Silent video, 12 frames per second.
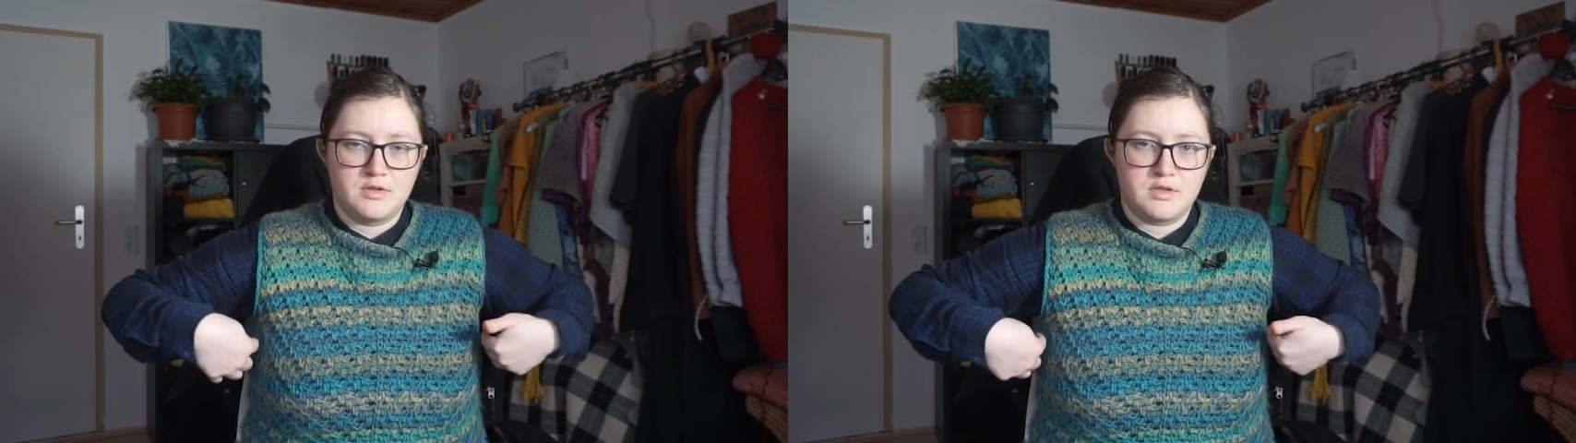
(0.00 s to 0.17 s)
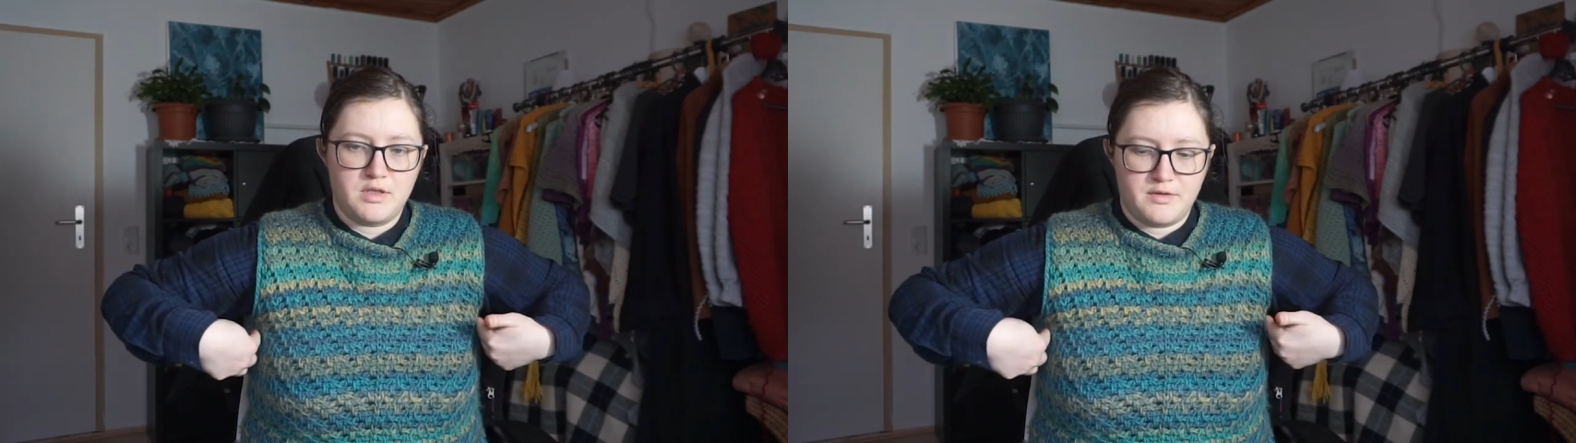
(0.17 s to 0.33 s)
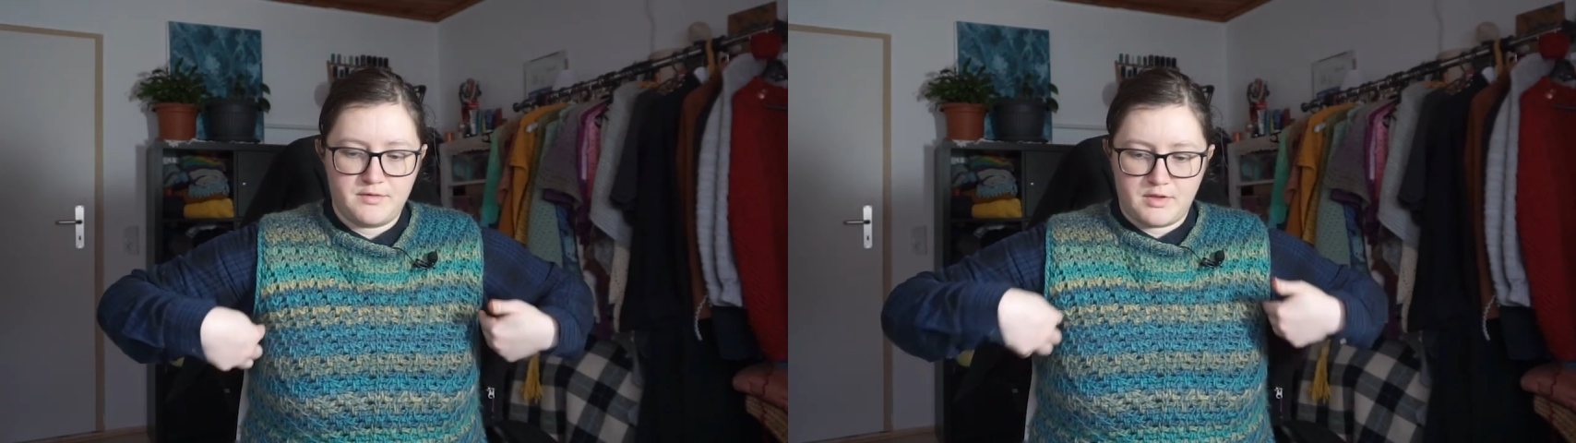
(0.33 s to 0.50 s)

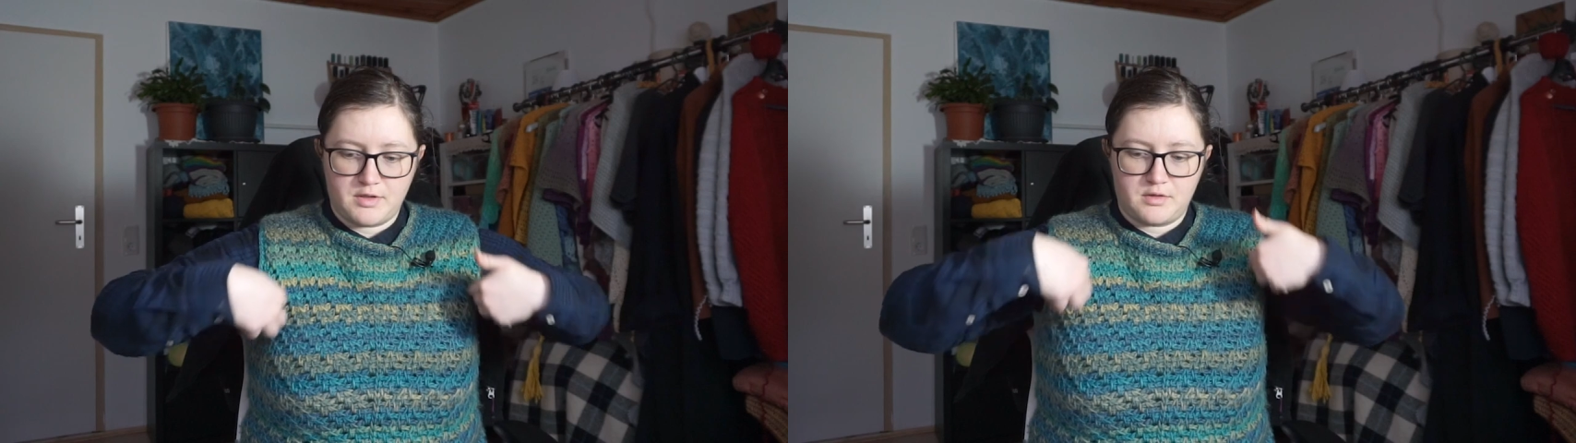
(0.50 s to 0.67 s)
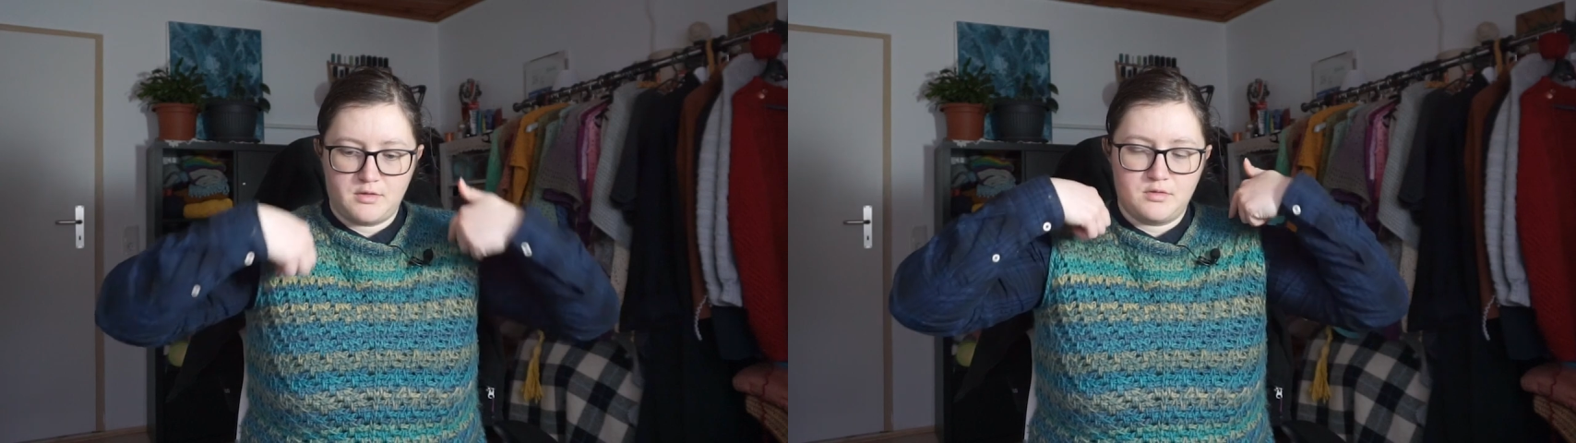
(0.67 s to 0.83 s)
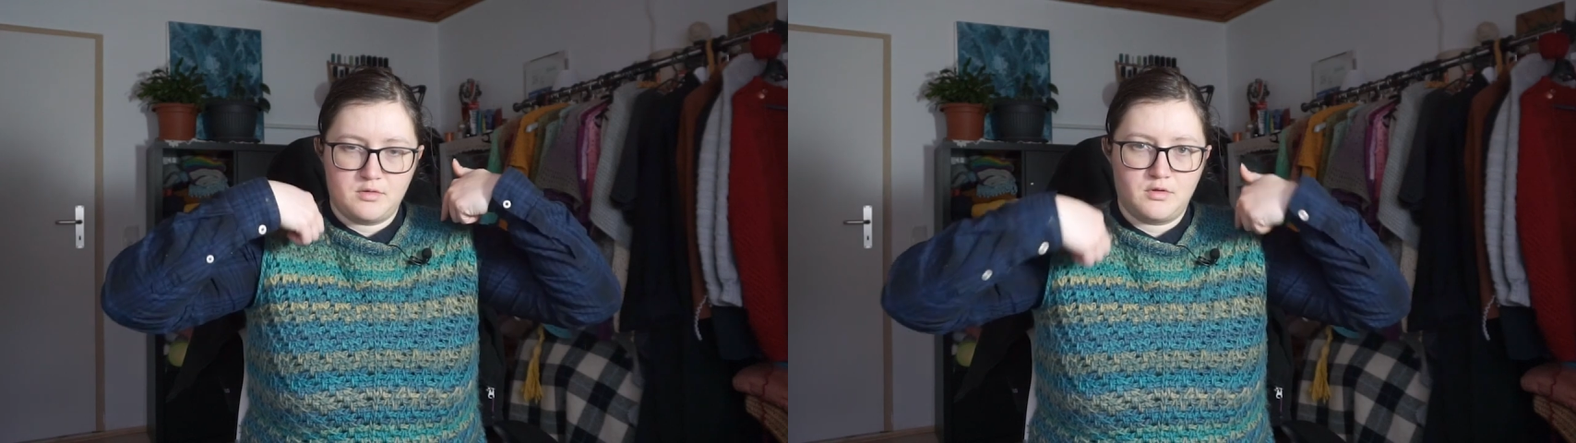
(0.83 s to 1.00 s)
sleeves that
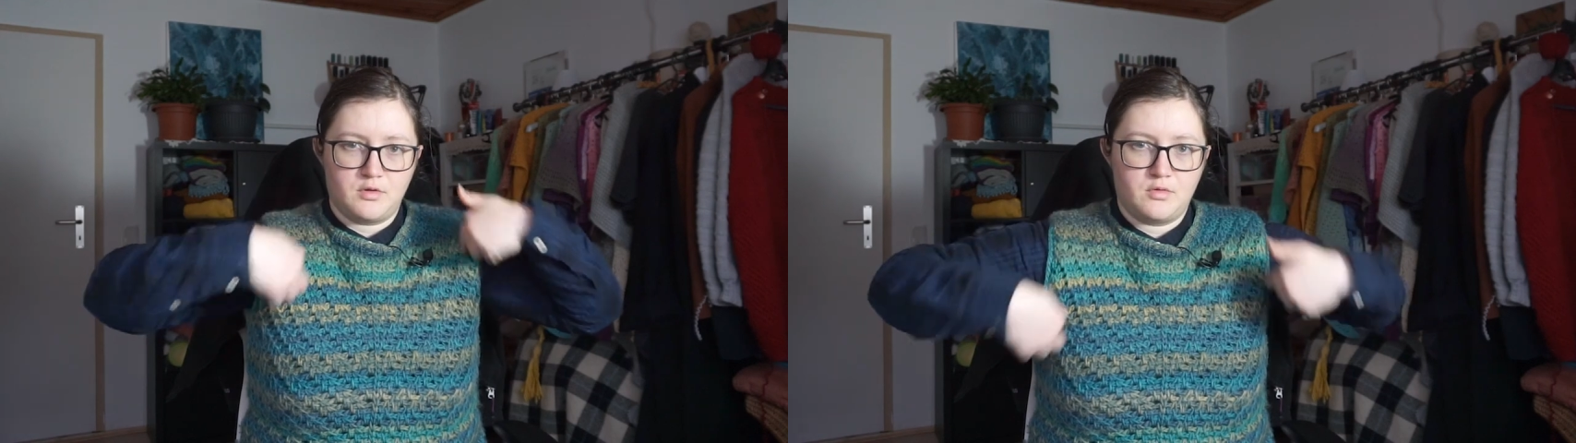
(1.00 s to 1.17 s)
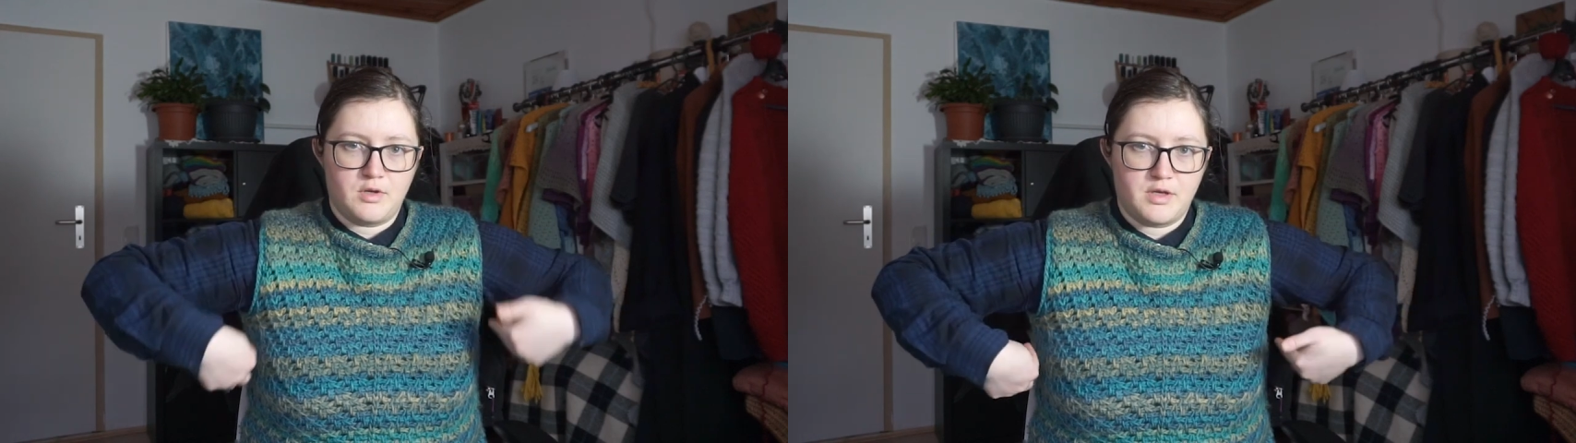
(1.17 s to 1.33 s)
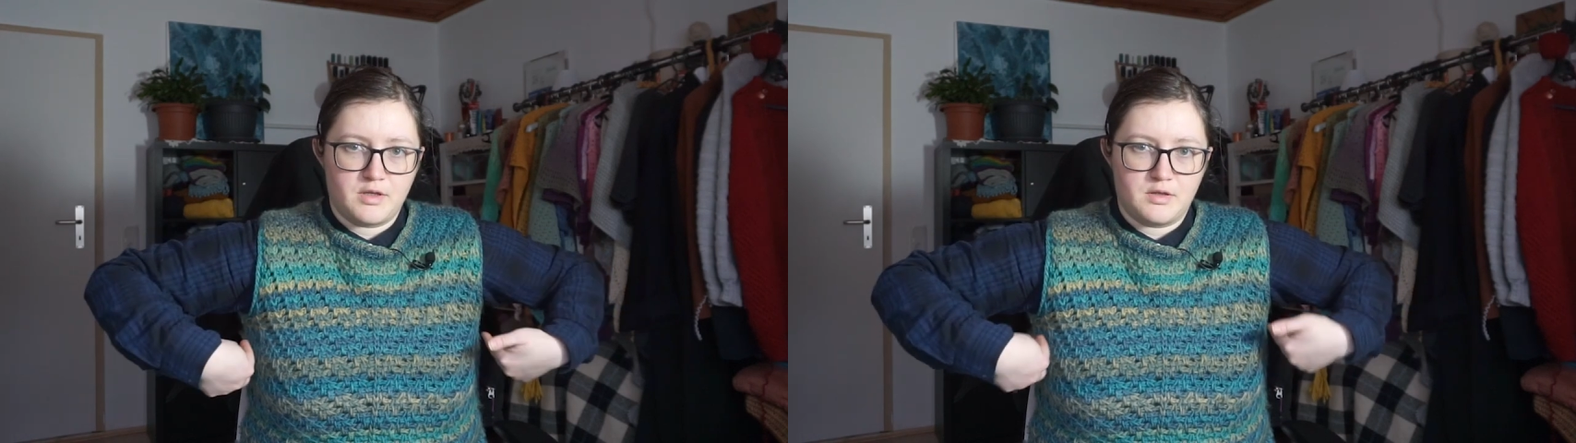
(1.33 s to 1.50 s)
go
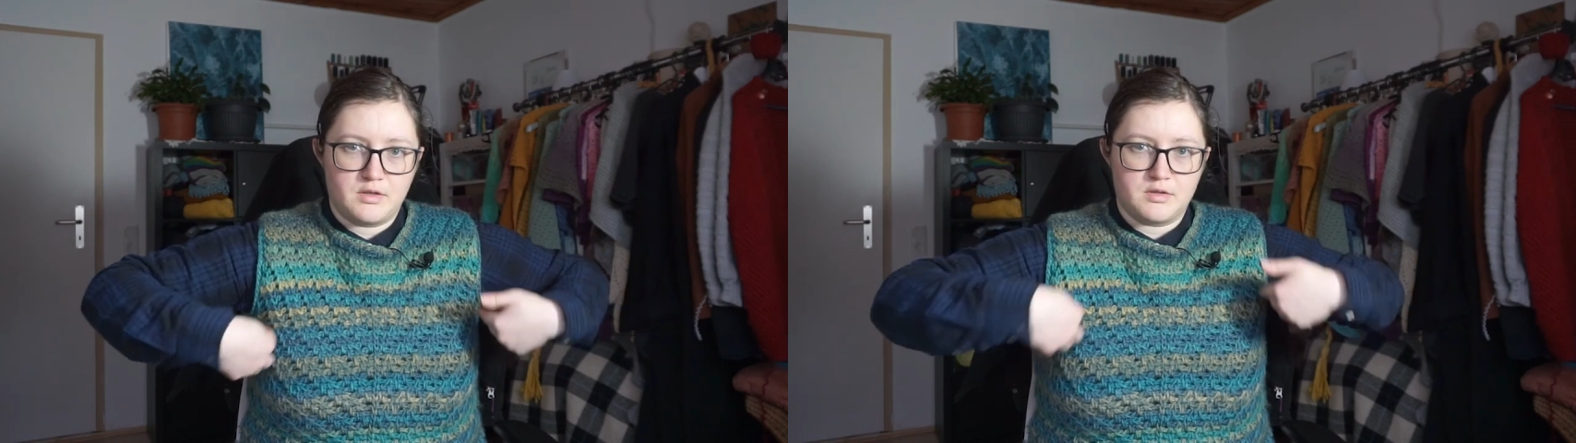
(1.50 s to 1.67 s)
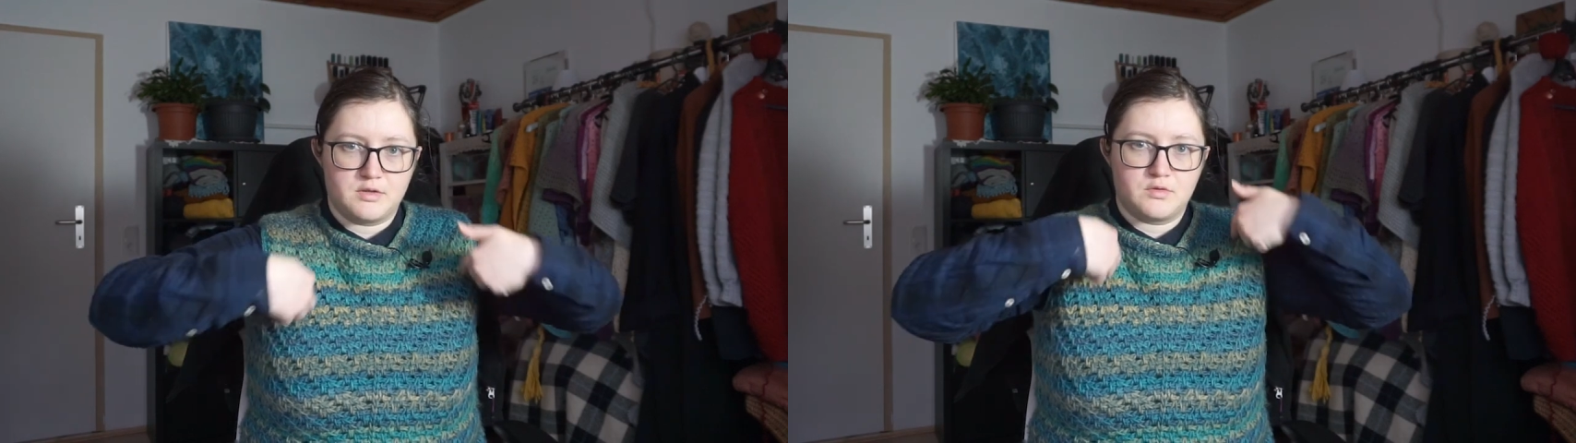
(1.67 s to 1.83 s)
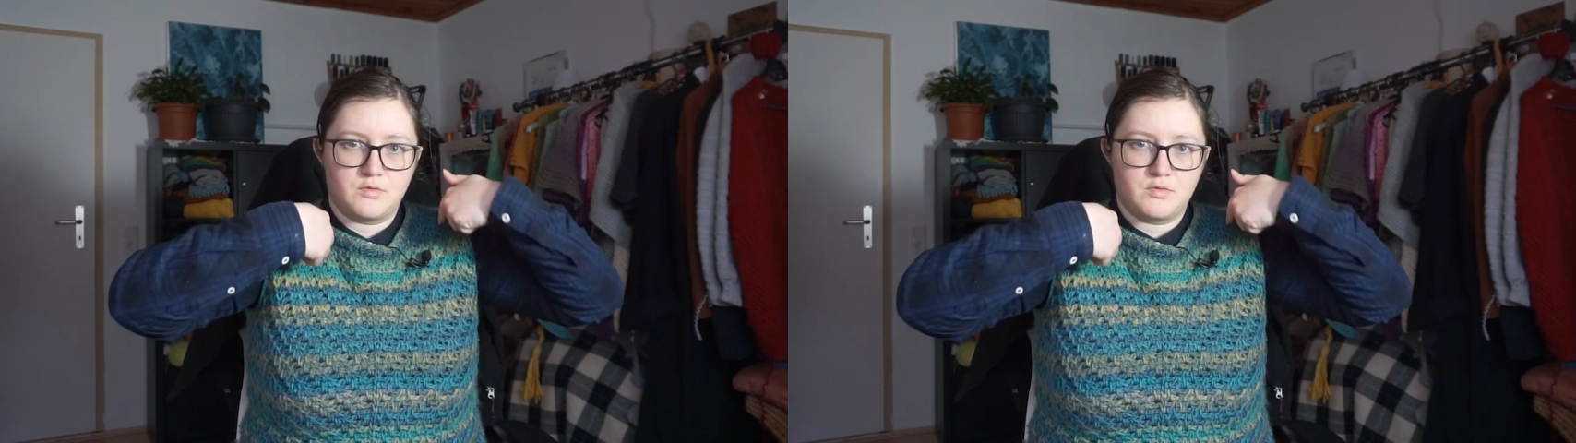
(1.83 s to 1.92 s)
like this